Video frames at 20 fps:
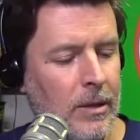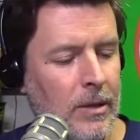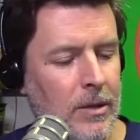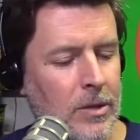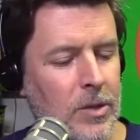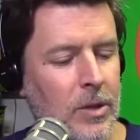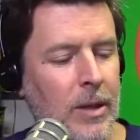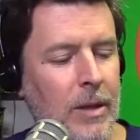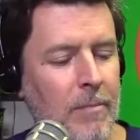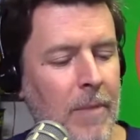
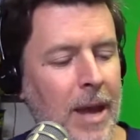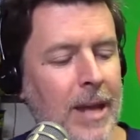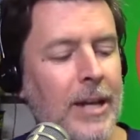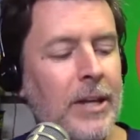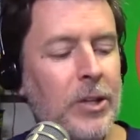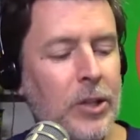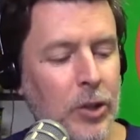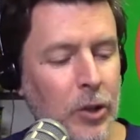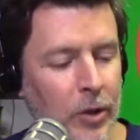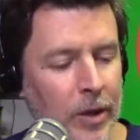So they made
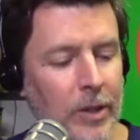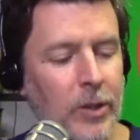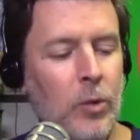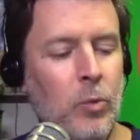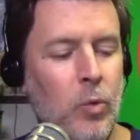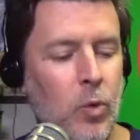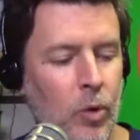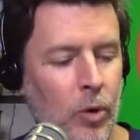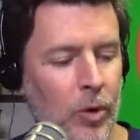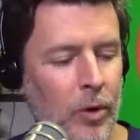it during the
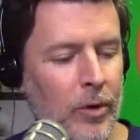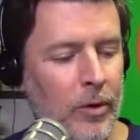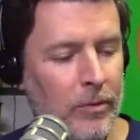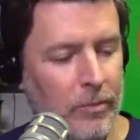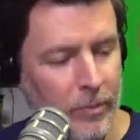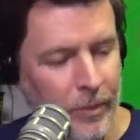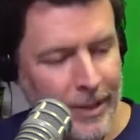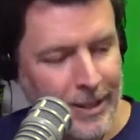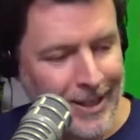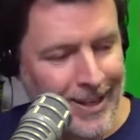war,
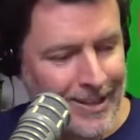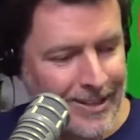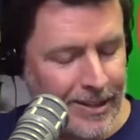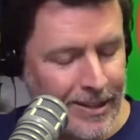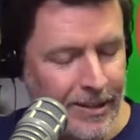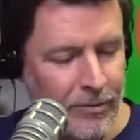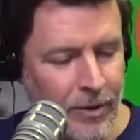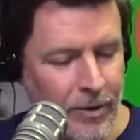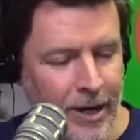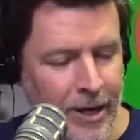released
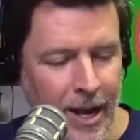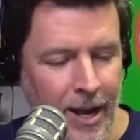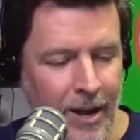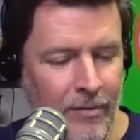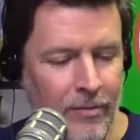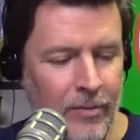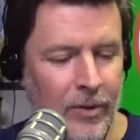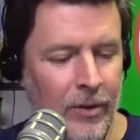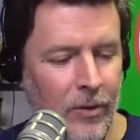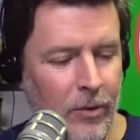it right
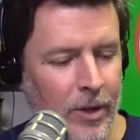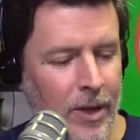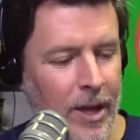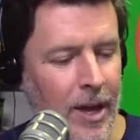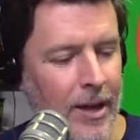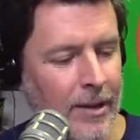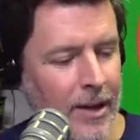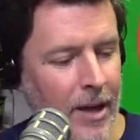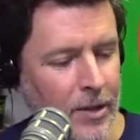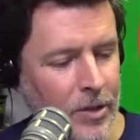after.
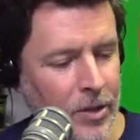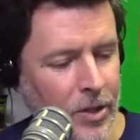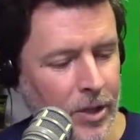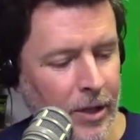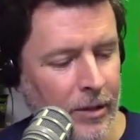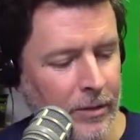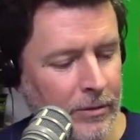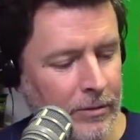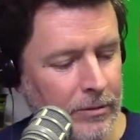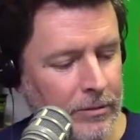Okay,
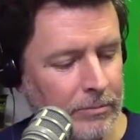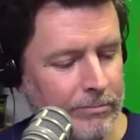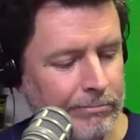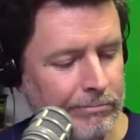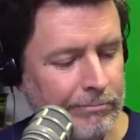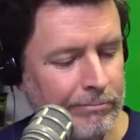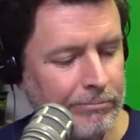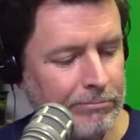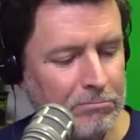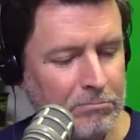gotcha.
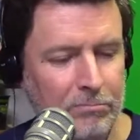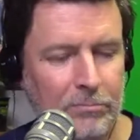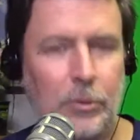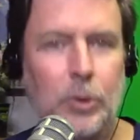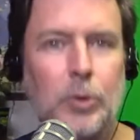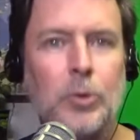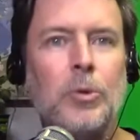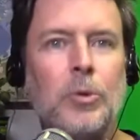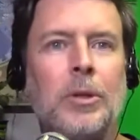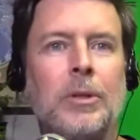
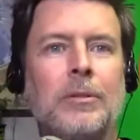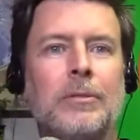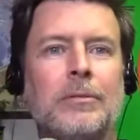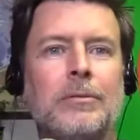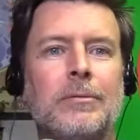Cool.